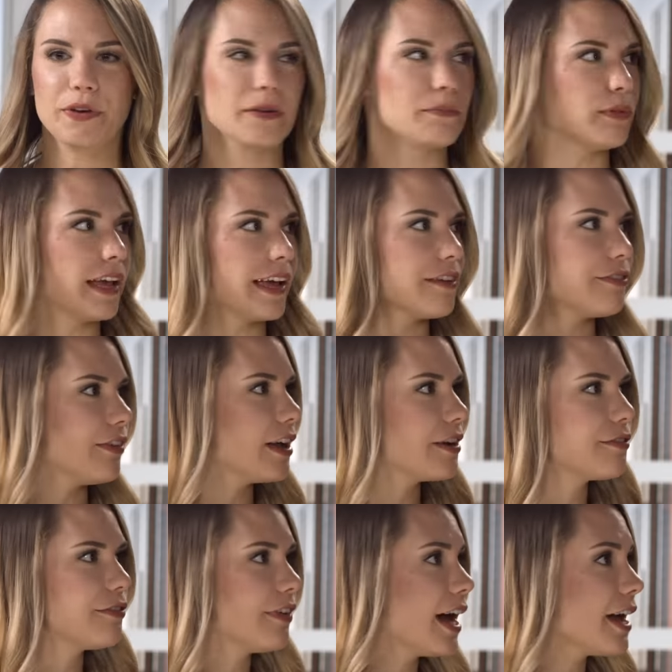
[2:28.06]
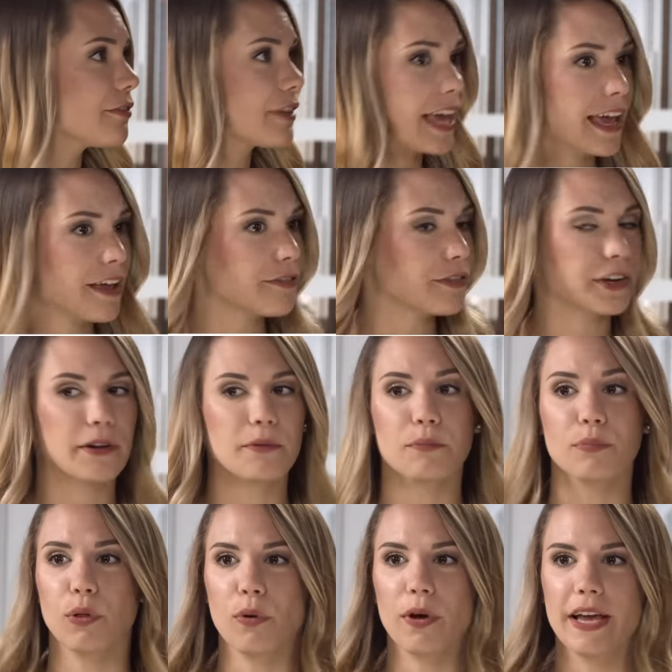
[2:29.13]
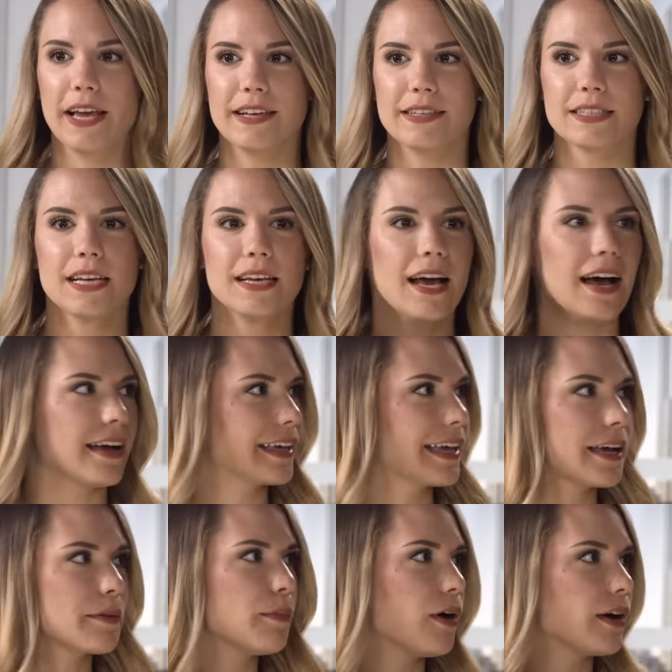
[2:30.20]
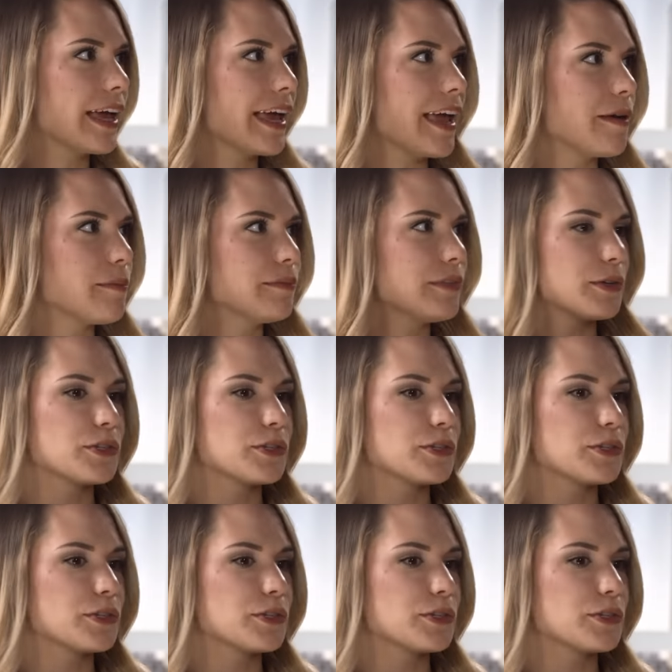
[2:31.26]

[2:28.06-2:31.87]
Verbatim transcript: You could plan a fun five K for your employees, a kickball game.